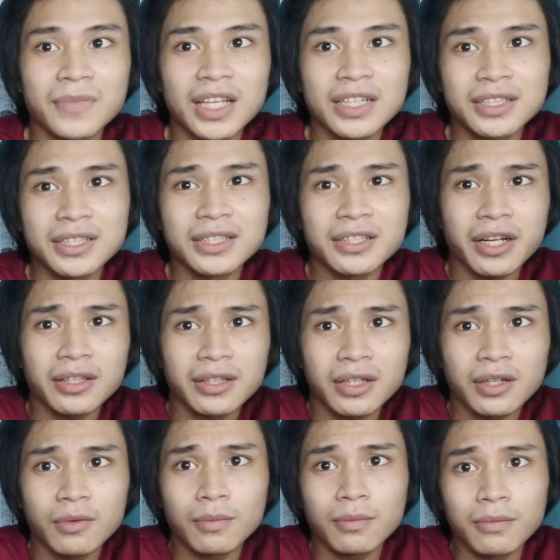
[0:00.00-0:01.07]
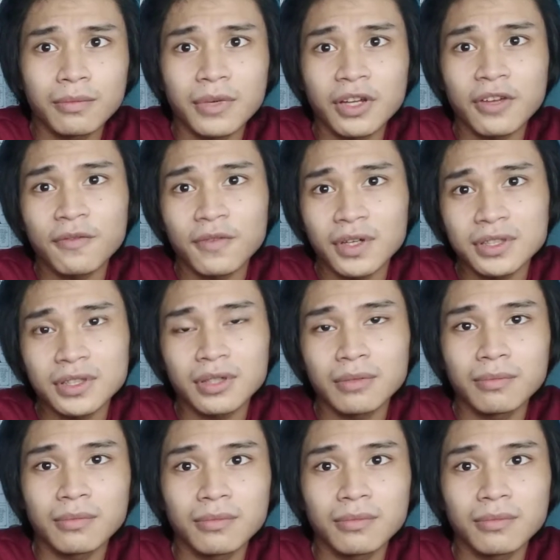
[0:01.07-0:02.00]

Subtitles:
Since right now many of us have